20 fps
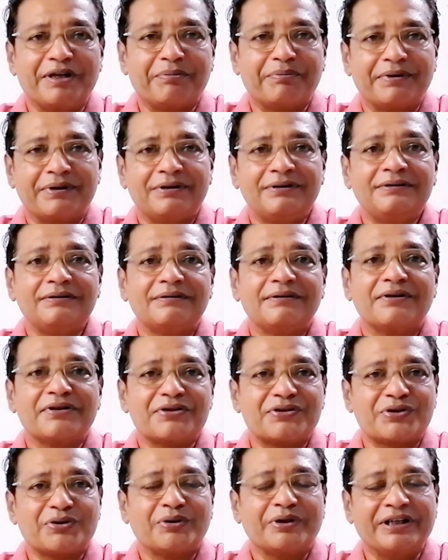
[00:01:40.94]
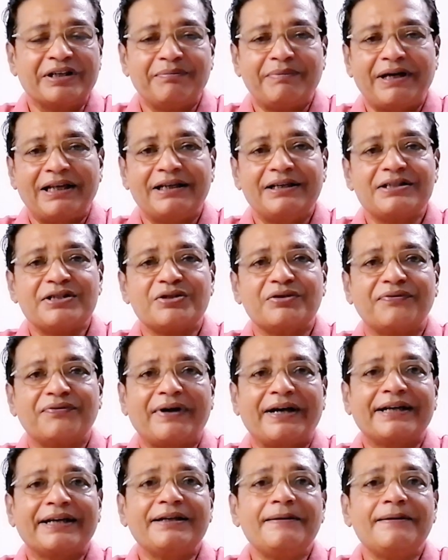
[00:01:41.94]
people. So in ballads you
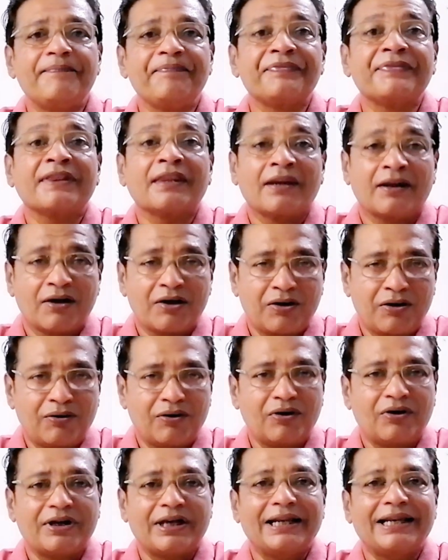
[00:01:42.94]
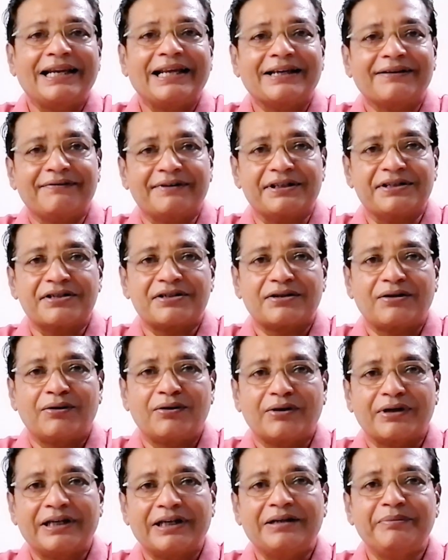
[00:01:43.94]
find colloquial language.
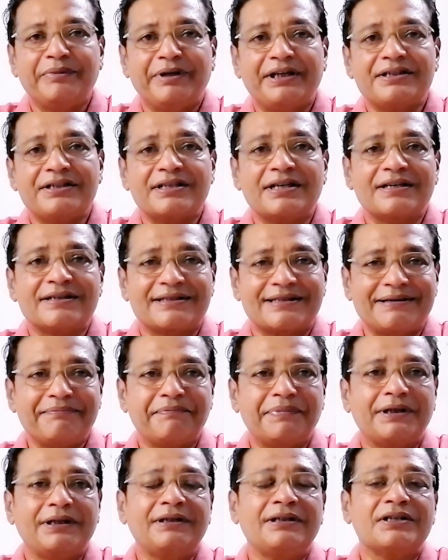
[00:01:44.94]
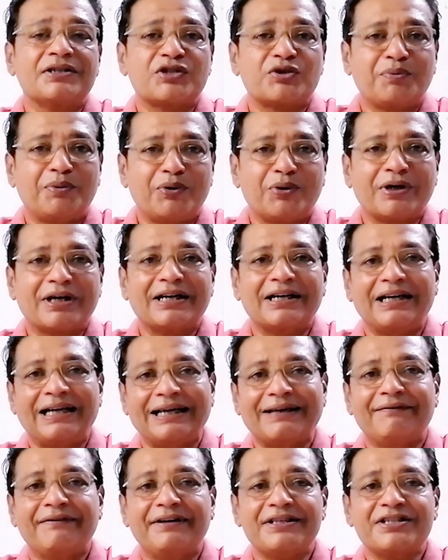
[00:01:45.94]
Colloquial means simple spoken
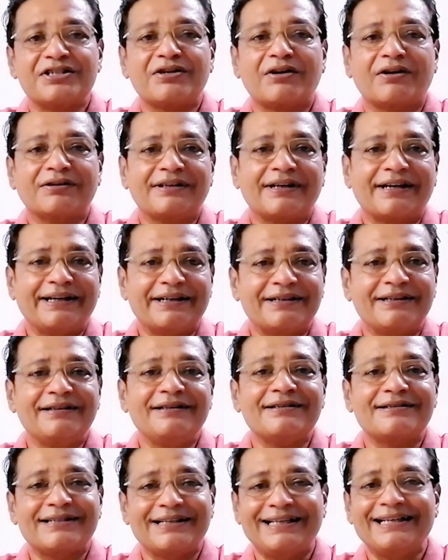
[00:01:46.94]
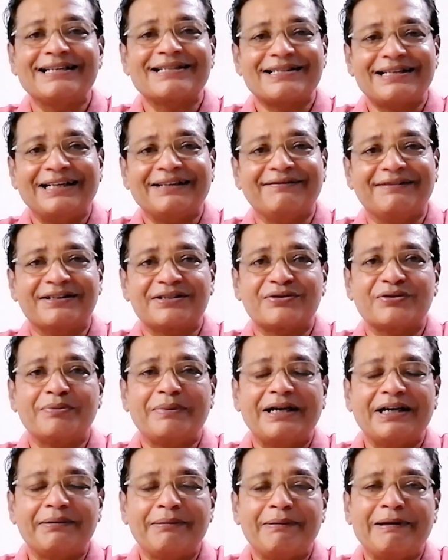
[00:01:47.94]
language, not the written serious language. So
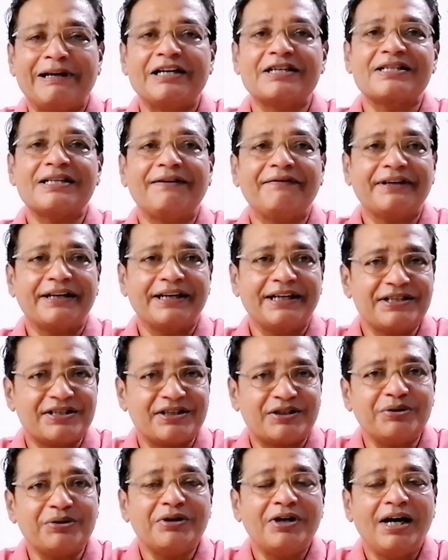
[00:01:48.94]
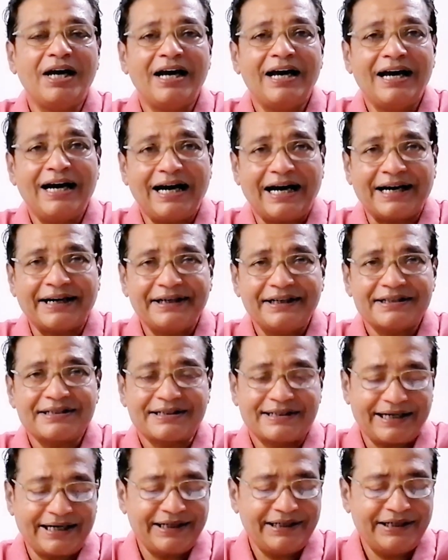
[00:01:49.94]
ballads are very easy to
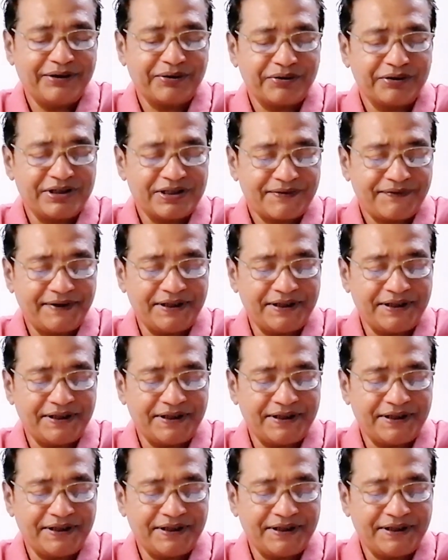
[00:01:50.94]
understand due to this